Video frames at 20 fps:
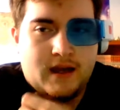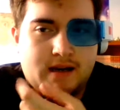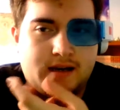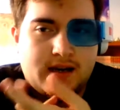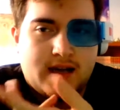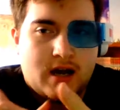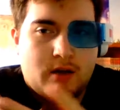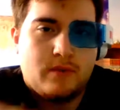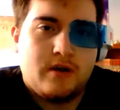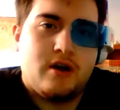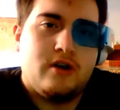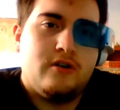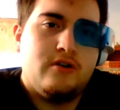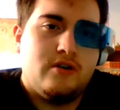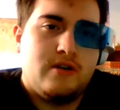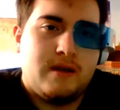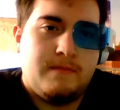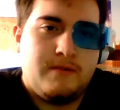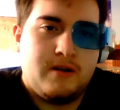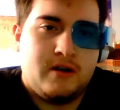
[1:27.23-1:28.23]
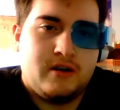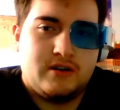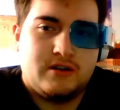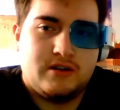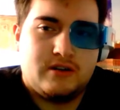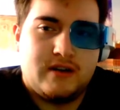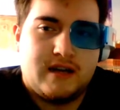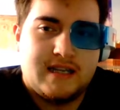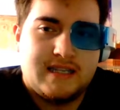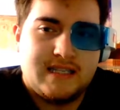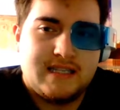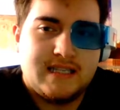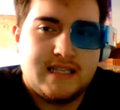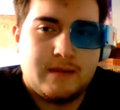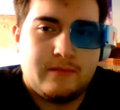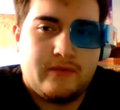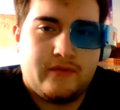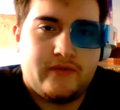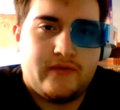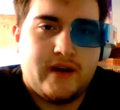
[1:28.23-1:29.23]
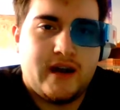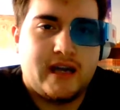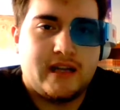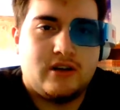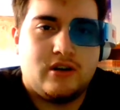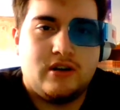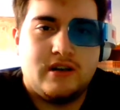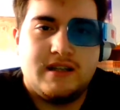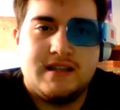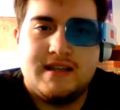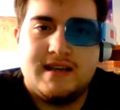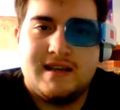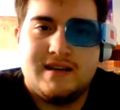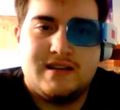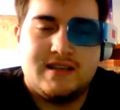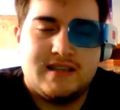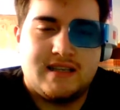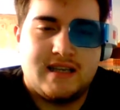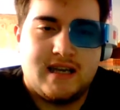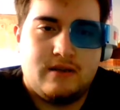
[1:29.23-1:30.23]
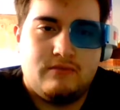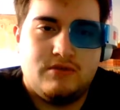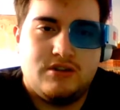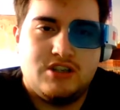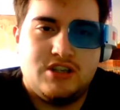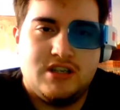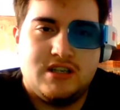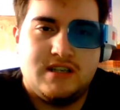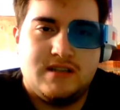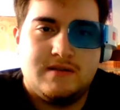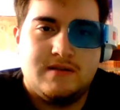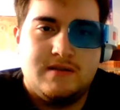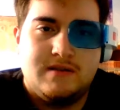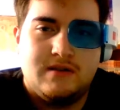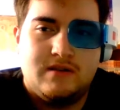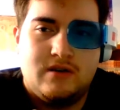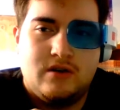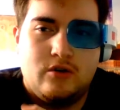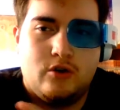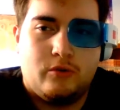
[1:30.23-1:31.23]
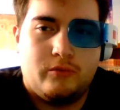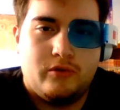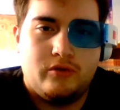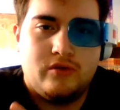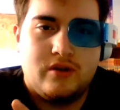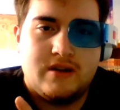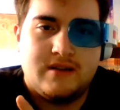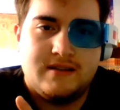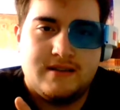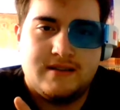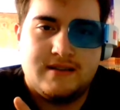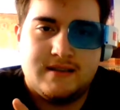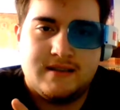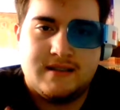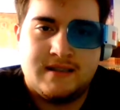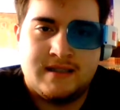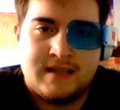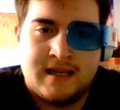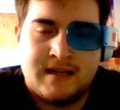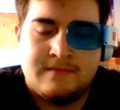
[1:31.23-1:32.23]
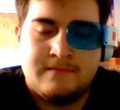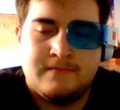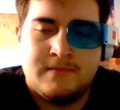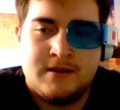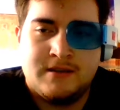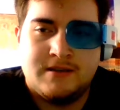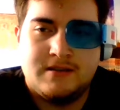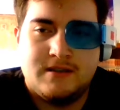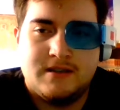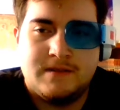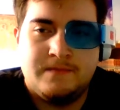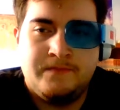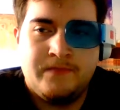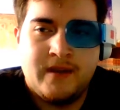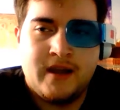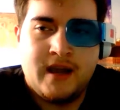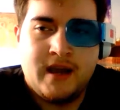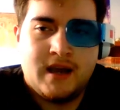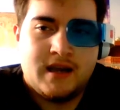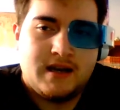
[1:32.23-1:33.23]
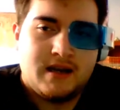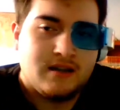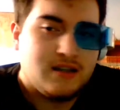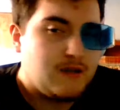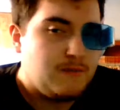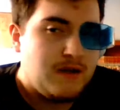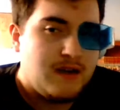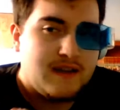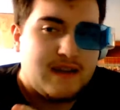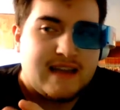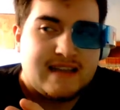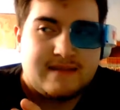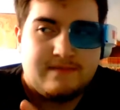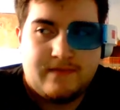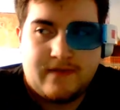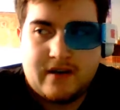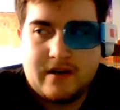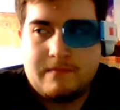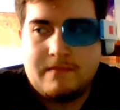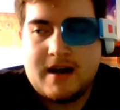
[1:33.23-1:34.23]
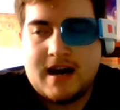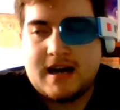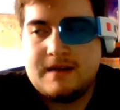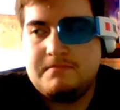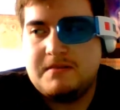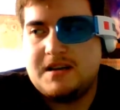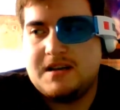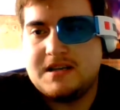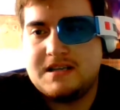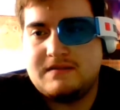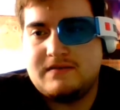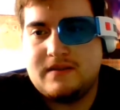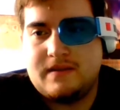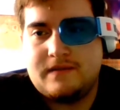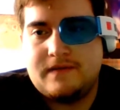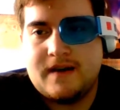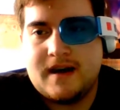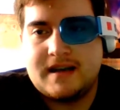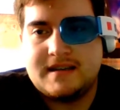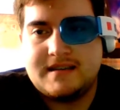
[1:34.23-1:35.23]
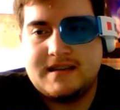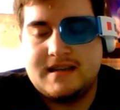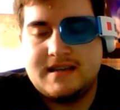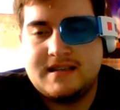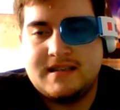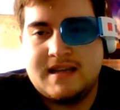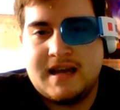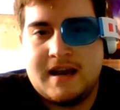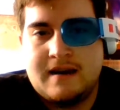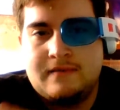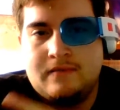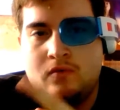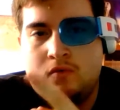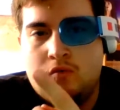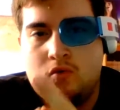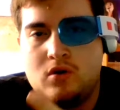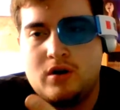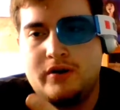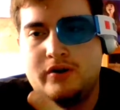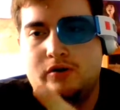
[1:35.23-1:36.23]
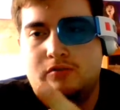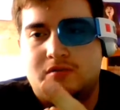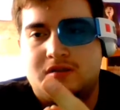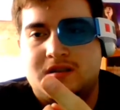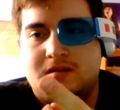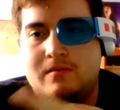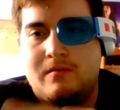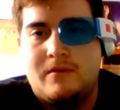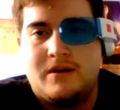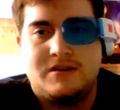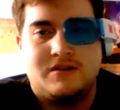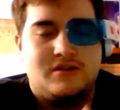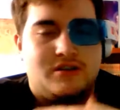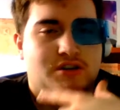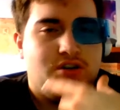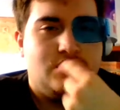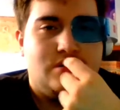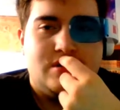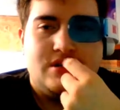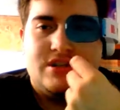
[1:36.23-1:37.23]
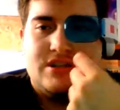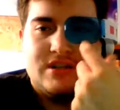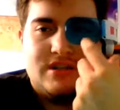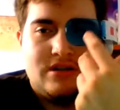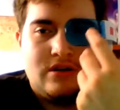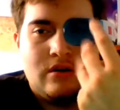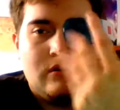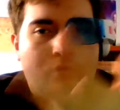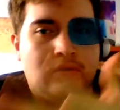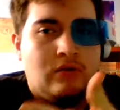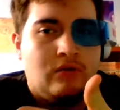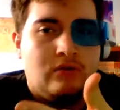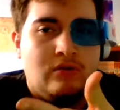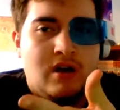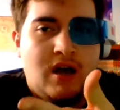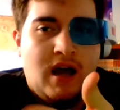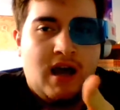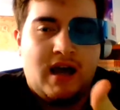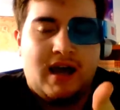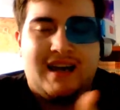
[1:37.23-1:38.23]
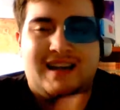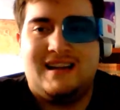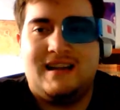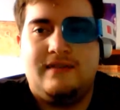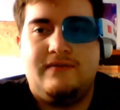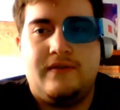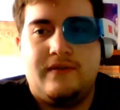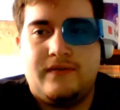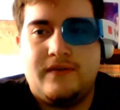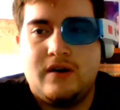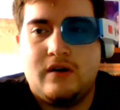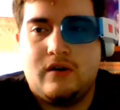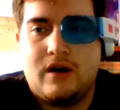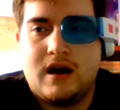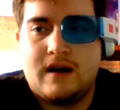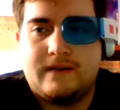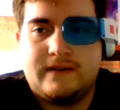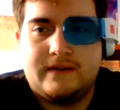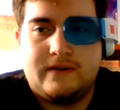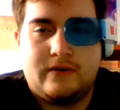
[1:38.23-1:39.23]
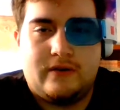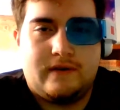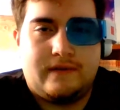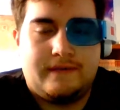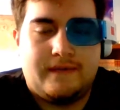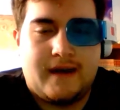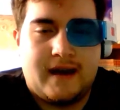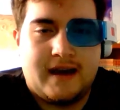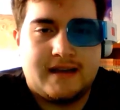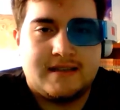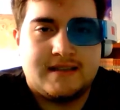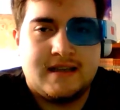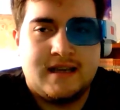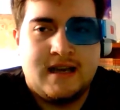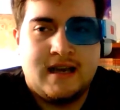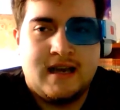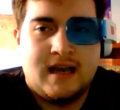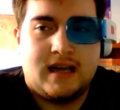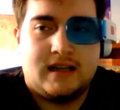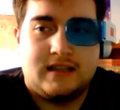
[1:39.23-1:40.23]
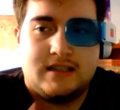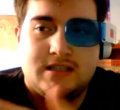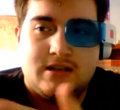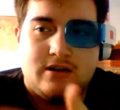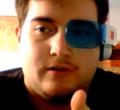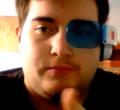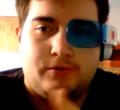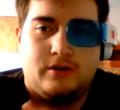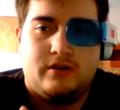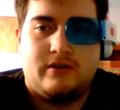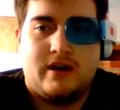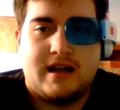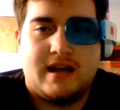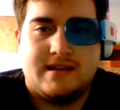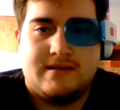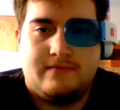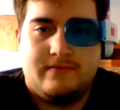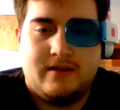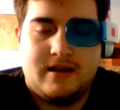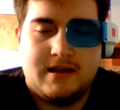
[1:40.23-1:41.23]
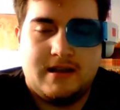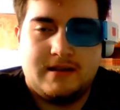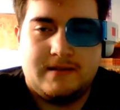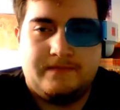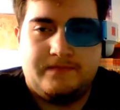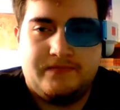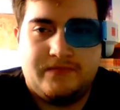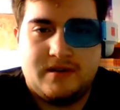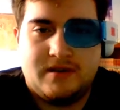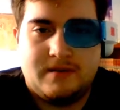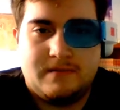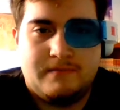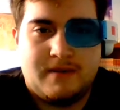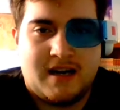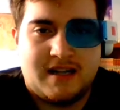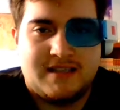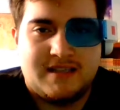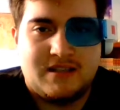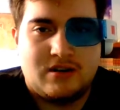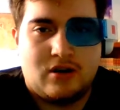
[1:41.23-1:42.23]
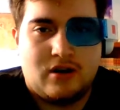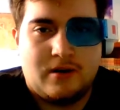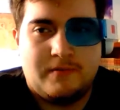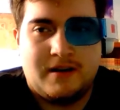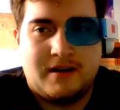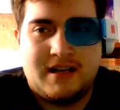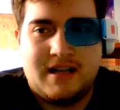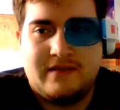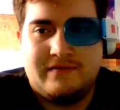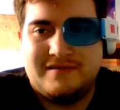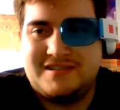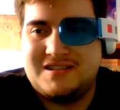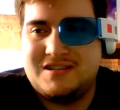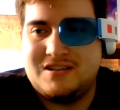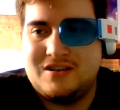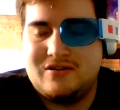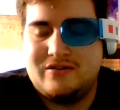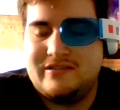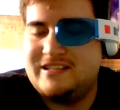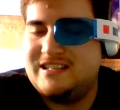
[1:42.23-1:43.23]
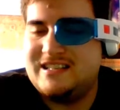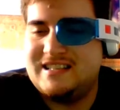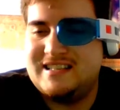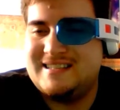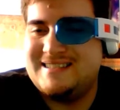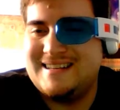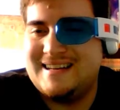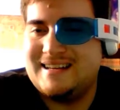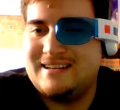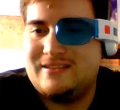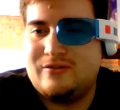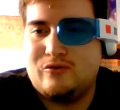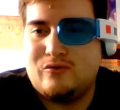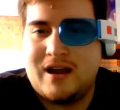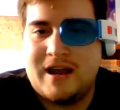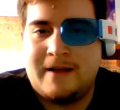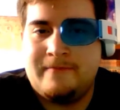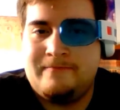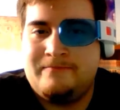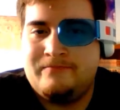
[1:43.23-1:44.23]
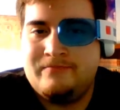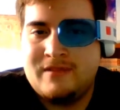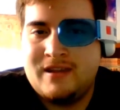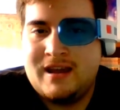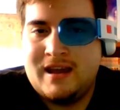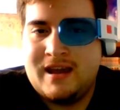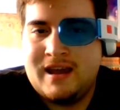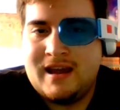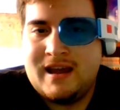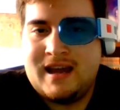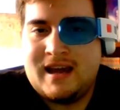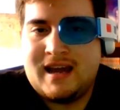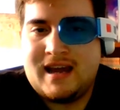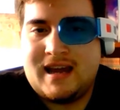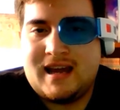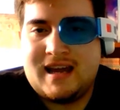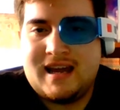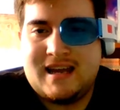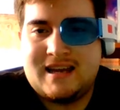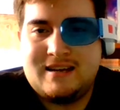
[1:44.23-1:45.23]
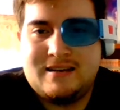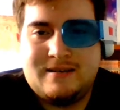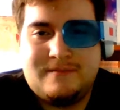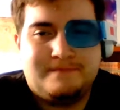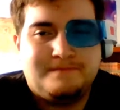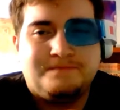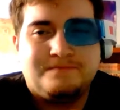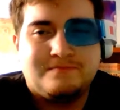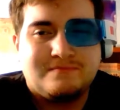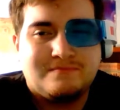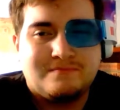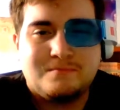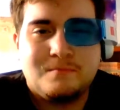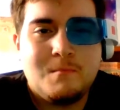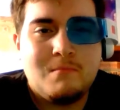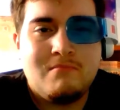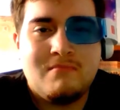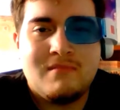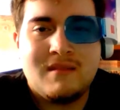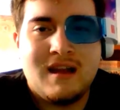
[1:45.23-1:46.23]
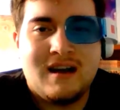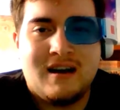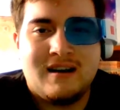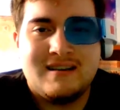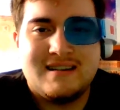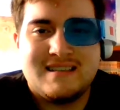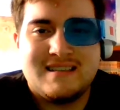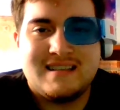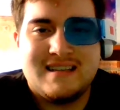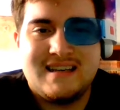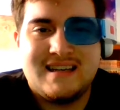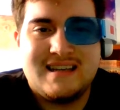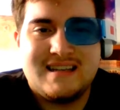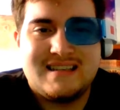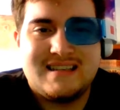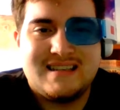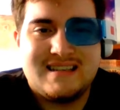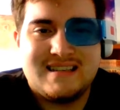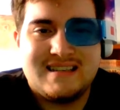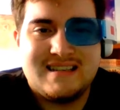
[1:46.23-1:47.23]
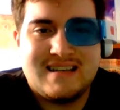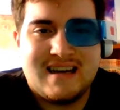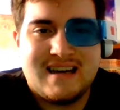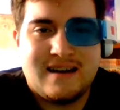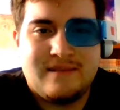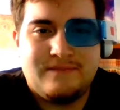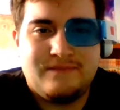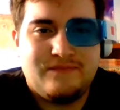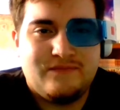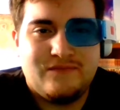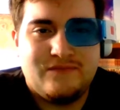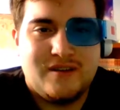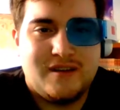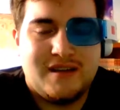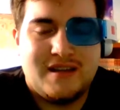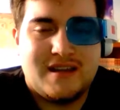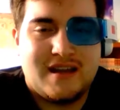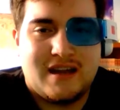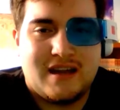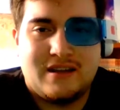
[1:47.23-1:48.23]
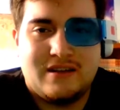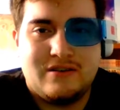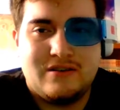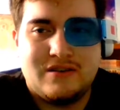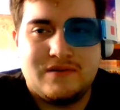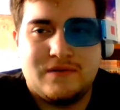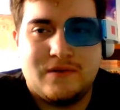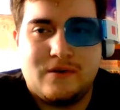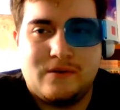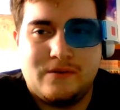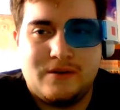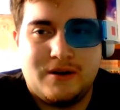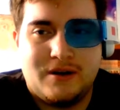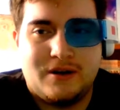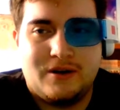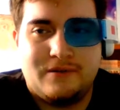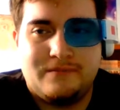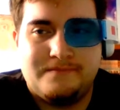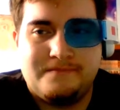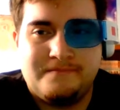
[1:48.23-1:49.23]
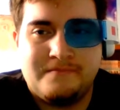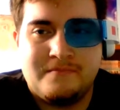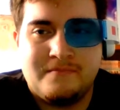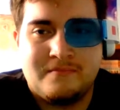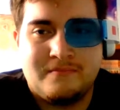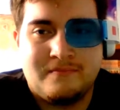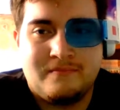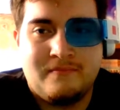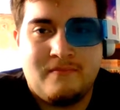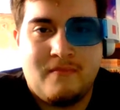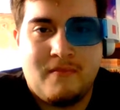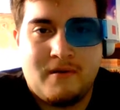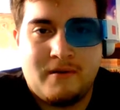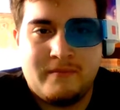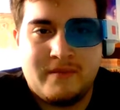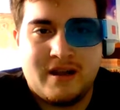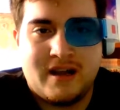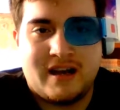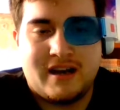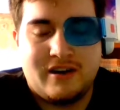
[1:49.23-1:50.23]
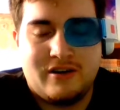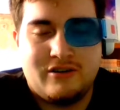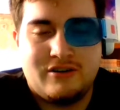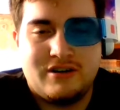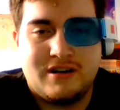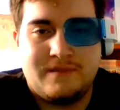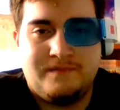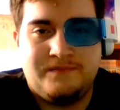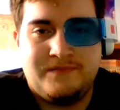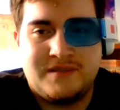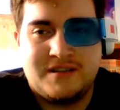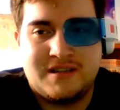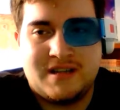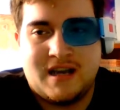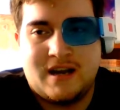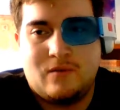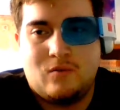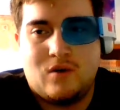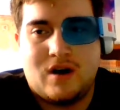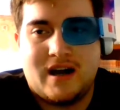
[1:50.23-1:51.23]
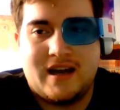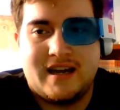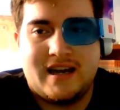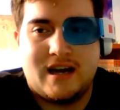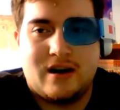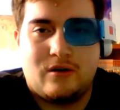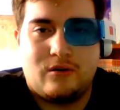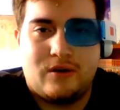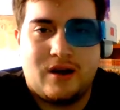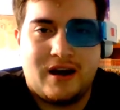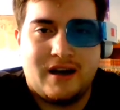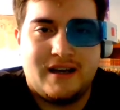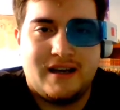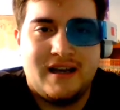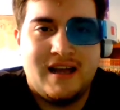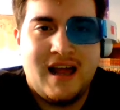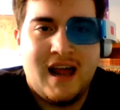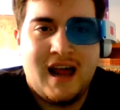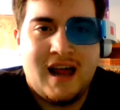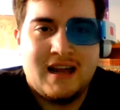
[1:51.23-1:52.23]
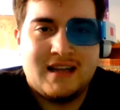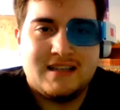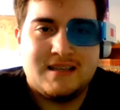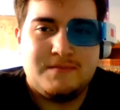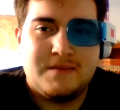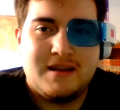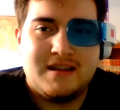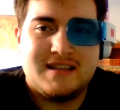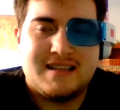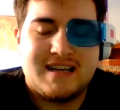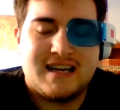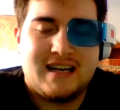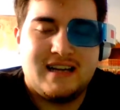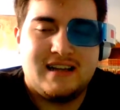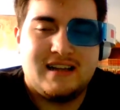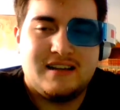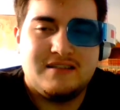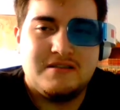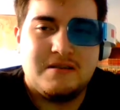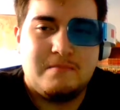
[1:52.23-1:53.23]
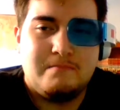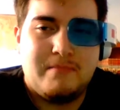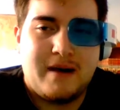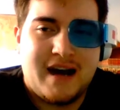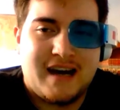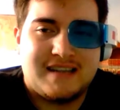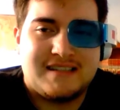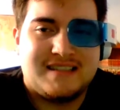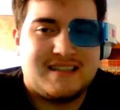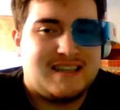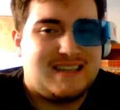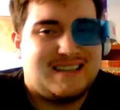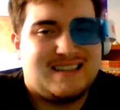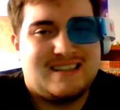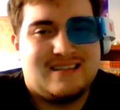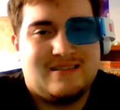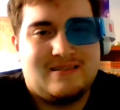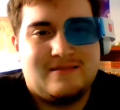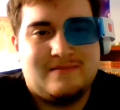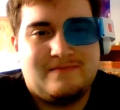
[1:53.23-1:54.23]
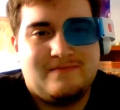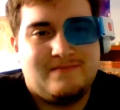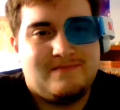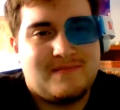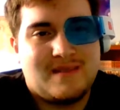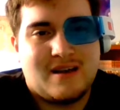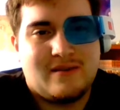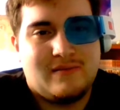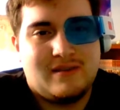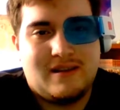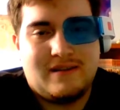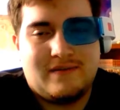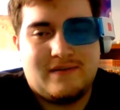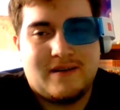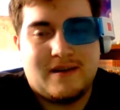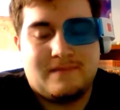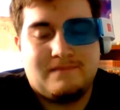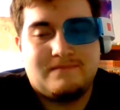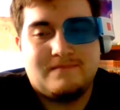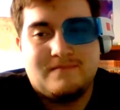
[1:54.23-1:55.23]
Now, we all know that Brain Control has the same effect. All it did said was just to normal and set monsters. Now, to me, that's very bad because for the fact is that, one, normal summon monsters usually just go and leave the field off of their effects, unless your opponent has a really bad start, but even so, it's just not great. And honestly, it's just not really that useful, you know? I mean, I can understand why I got errata. To me, it's kind of on the bad side, so not really a fan.